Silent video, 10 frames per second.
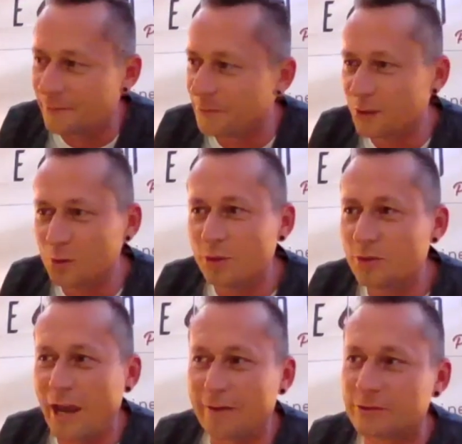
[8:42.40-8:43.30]
You
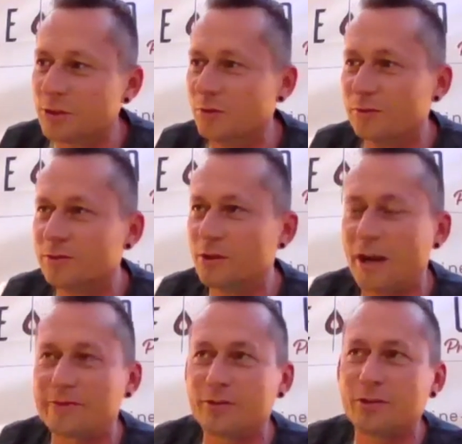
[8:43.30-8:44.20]
have to
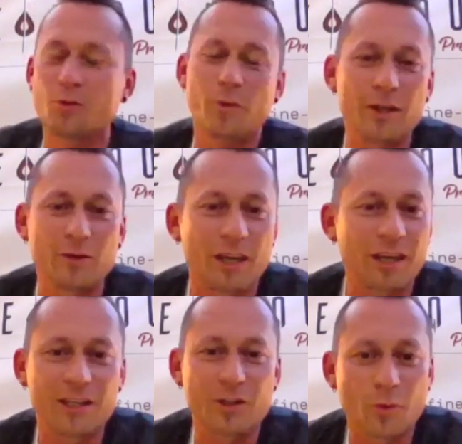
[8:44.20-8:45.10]
look where you can
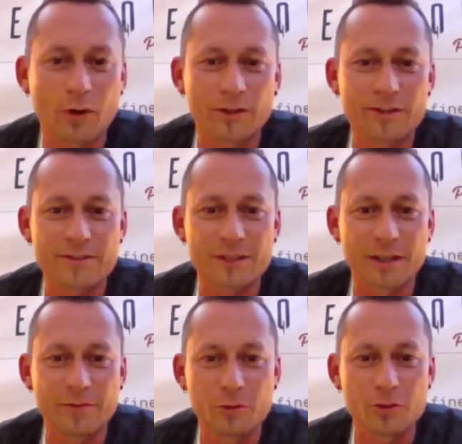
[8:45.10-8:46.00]
get your waters in
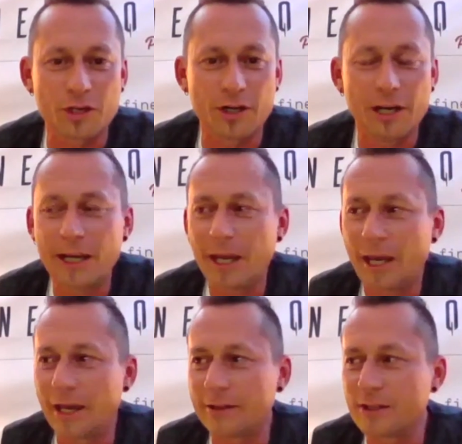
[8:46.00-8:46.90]
the future."
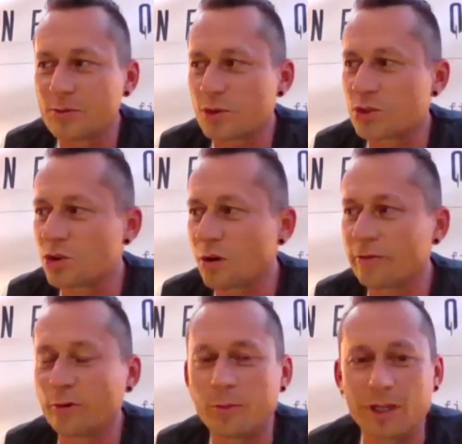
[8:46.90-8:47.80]
And this was a shock
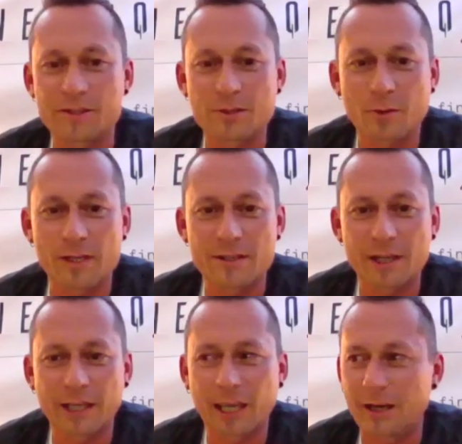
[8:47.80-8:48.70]
for me. And so I
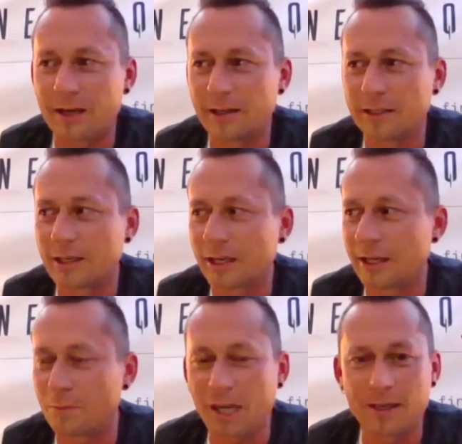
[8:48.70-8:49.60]
said, "Can I
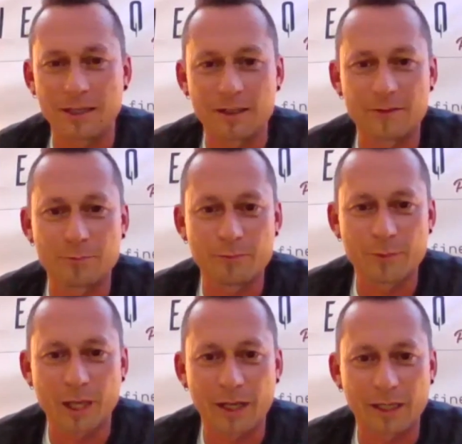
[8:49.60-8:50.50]
make it?
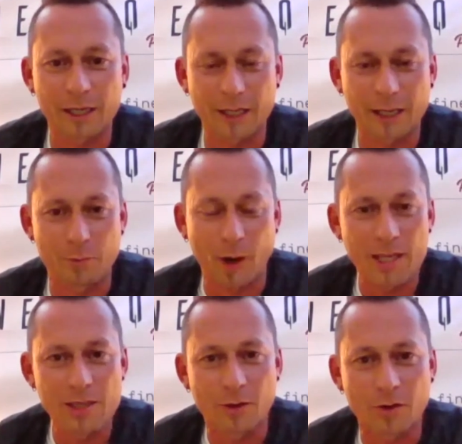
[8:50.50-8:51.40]
Can I buy
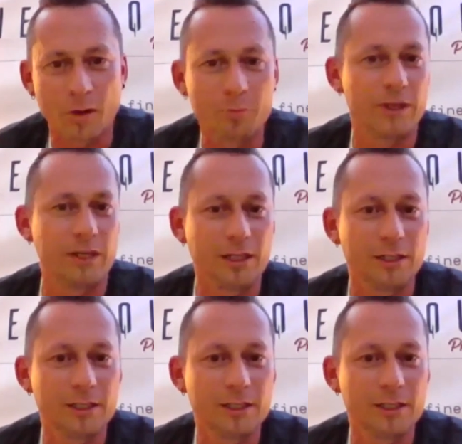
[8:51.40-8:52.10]
your company?"